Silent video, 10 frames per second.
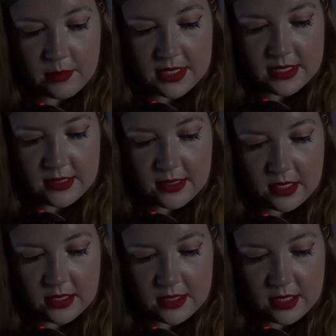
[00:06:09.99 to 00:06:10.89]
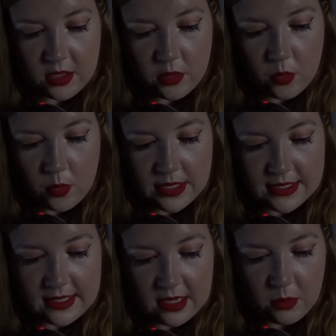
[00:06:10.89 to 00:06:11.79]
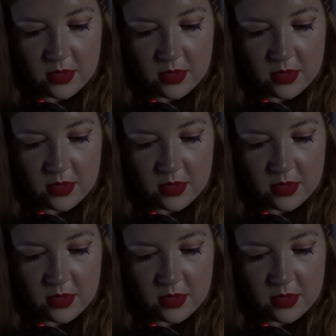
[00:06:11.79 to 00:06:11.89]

Mr. Dursley always sat